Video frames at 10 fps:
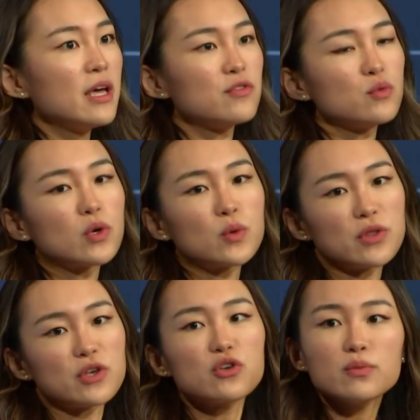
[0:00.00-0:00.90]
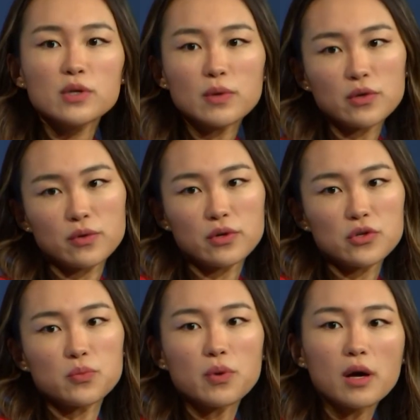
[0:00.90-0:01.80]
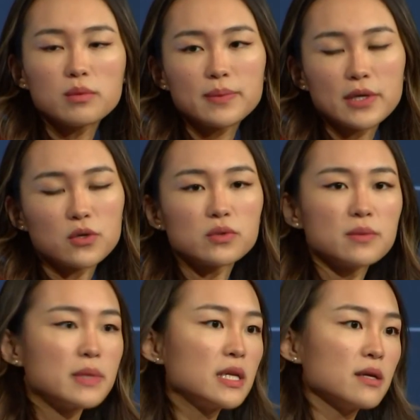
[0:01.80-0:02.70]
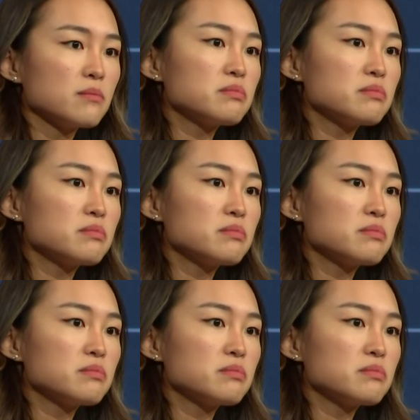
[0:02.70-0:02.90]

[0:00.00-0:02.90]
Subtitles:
if you work with a human recruiter, you probably are only meeting